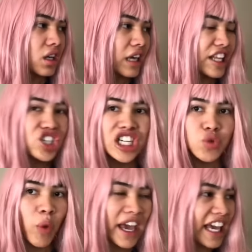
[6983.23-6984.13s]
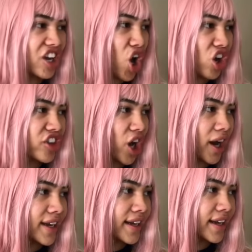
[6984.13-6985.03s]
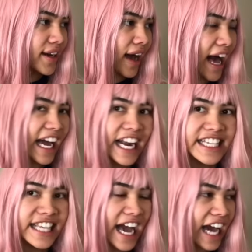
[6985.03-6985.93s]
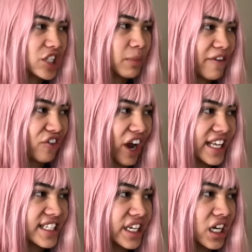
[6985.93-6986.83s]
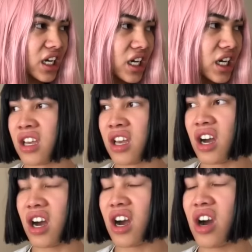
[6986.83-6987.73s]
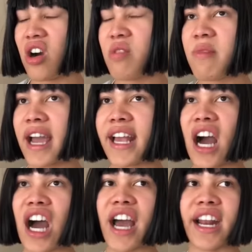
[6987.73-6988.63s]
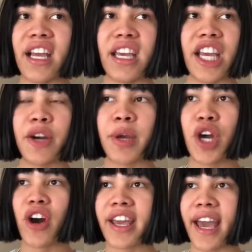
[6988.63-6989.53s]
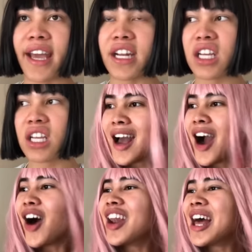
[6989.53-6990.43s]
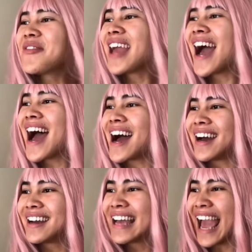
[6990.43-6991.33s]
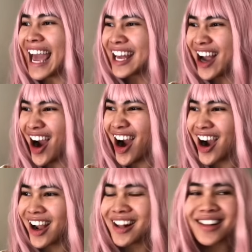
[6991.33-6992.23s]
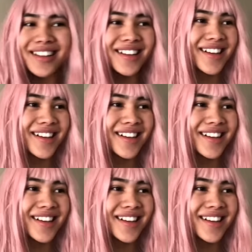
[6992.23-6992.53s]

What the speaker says: Can you just wait and hold on? I gotta say hi to my friends. Oh my god, here we go again. Olivia, hey girl.